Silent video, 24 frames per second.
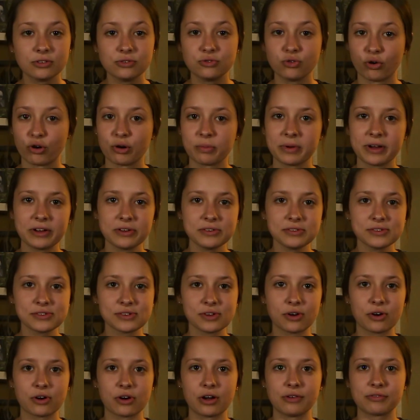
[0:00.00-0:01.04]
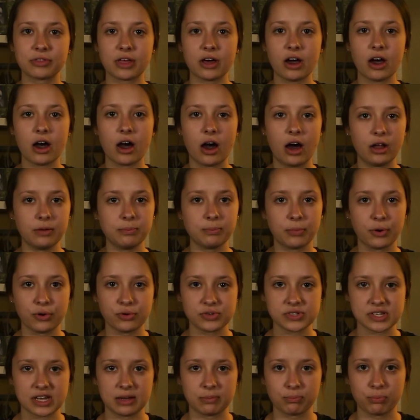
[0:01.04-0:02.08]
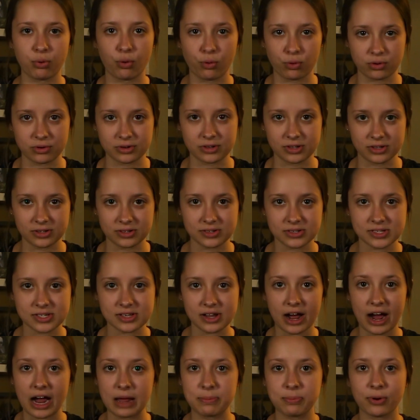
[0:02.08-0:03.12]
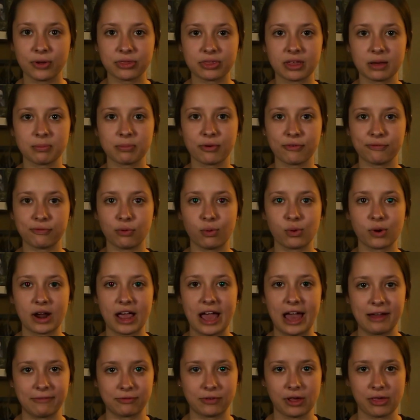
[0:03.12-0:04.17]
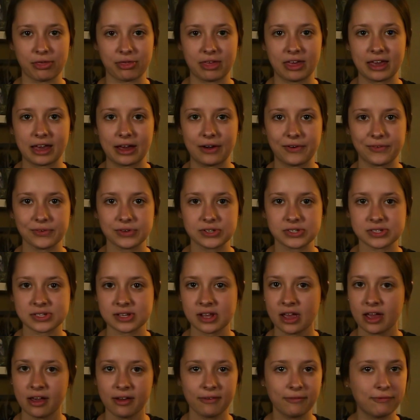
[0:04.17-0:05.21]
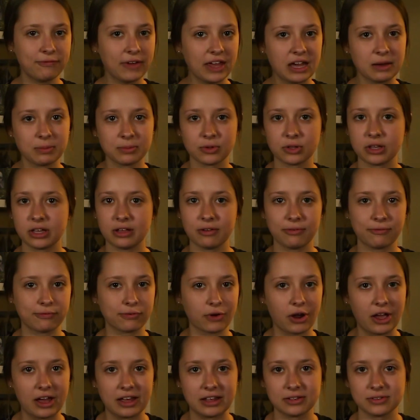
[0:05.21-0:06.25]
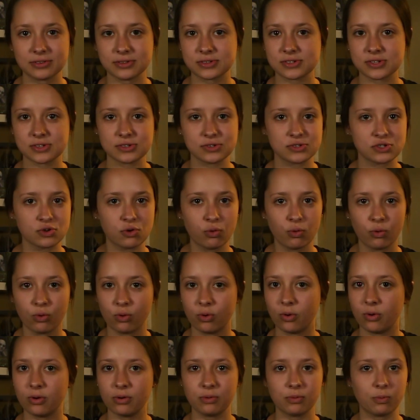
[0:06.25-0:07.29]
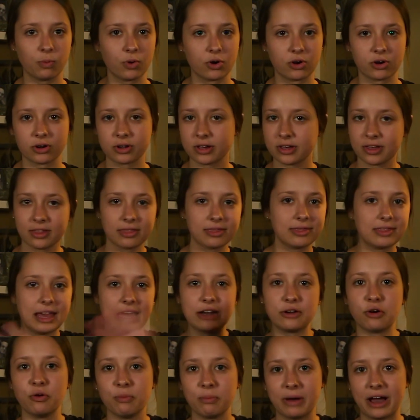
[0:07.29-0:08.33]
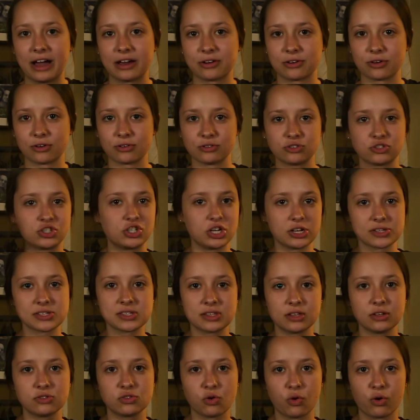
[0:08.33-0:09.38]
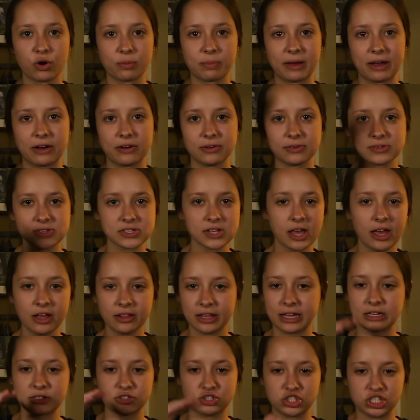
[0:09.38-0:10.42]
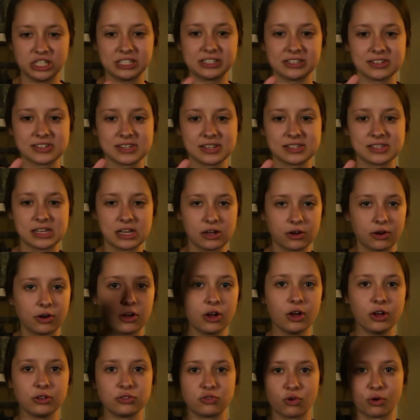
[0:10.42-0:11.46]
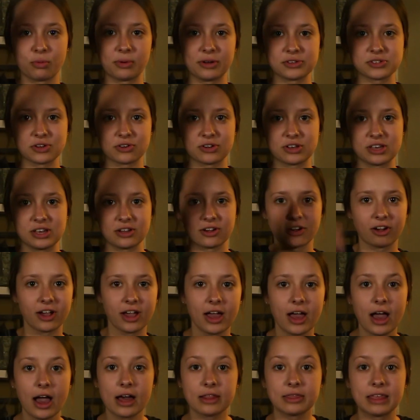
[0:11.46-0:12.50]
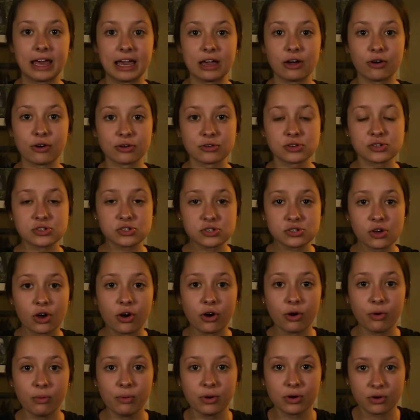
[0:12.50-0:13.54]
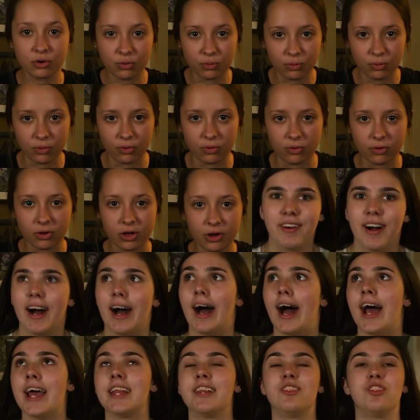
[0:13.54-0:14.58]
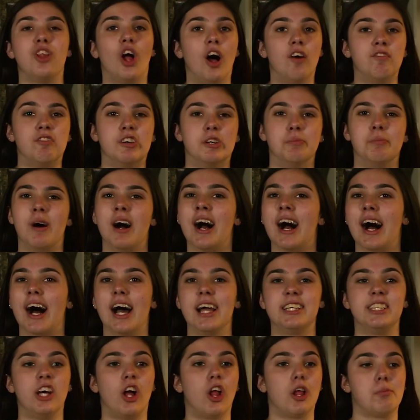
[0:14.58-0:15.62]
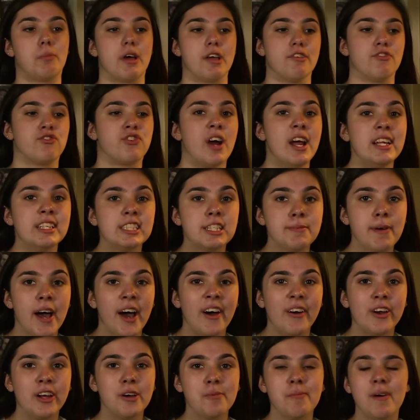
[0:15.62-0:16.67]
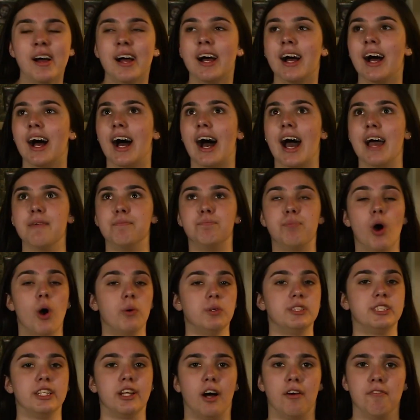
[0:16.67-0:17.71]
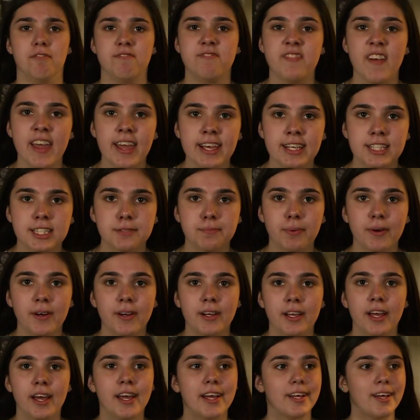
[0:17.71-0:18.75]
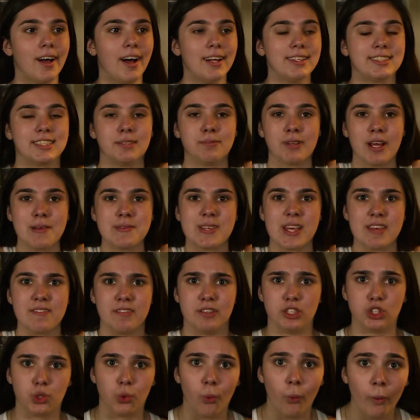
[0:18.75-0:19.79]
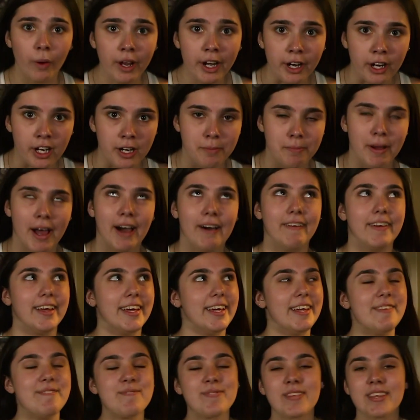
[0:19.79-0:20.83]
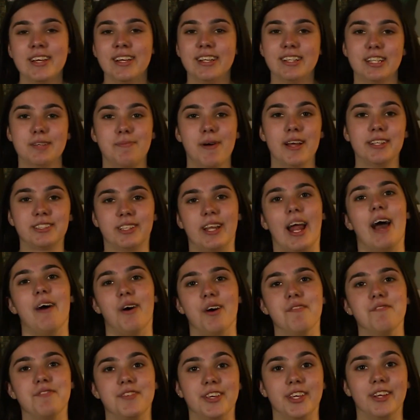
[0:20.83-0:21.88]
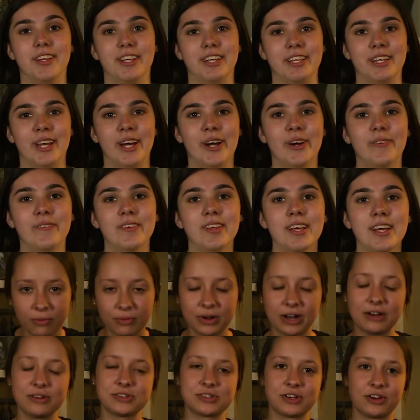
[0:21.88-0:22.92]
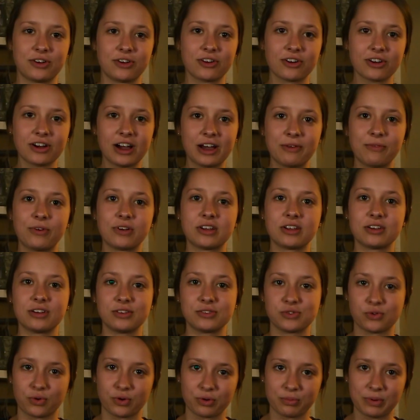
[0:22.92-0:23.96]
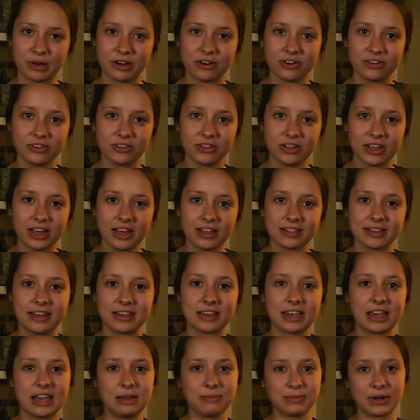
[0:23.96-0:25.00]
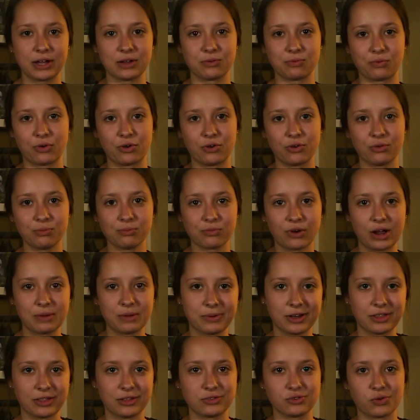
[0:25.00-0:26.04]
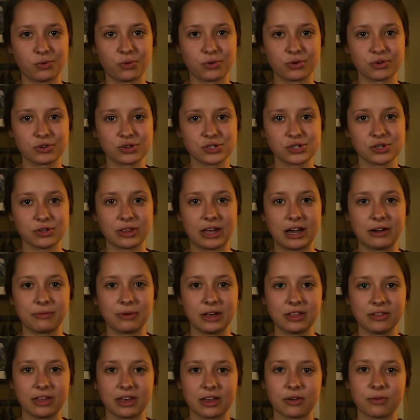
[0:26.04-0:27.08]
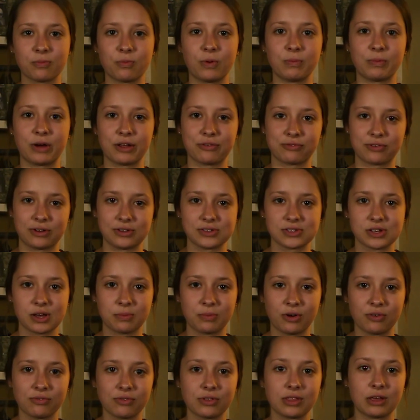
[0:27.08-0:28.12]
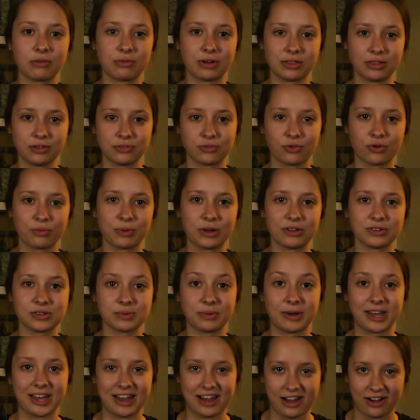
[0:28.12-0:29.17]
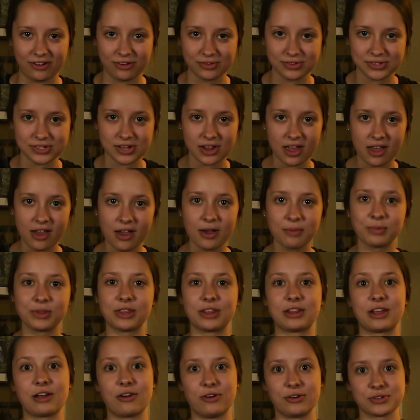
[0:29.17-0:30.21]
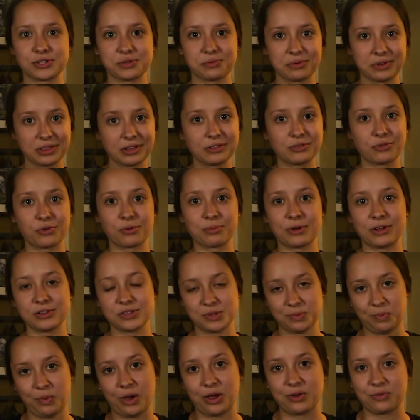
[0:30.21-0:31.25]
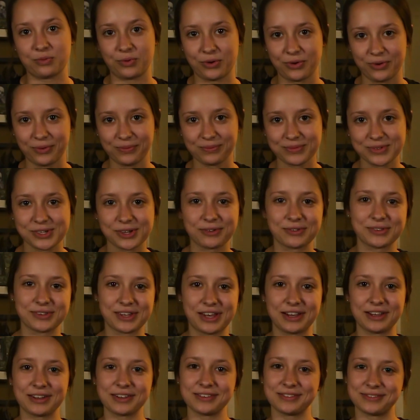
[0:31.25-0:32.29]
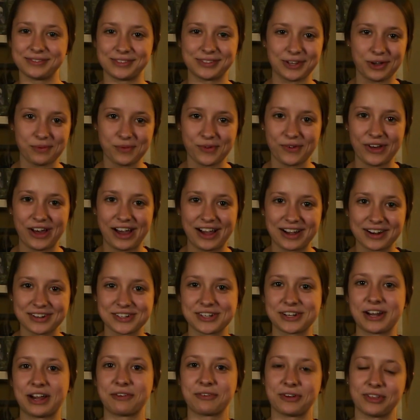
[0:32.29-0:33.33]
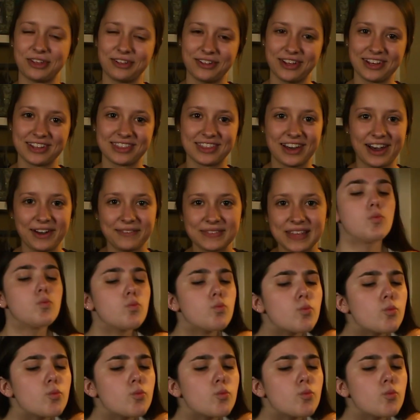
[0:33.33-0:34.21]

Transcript: Doorbells are of the utmost importance. I put them before everything else. Family, friends, school, work, they don't matter. Just the doorbells. Like, Jesus is here, doorbells are here. They are so cool. I love them. I tell my friends about them. I post it on Facebook. God, sometimes I even Twitter about it. Depends on how I'm feeling, you know? When I was younger, I wanted a doorbell, like in my room by the door, so that way like when my friends come over they ring the doorbell to my house, but then they also ring the doorbell to my room, so it's like double action. I really like that.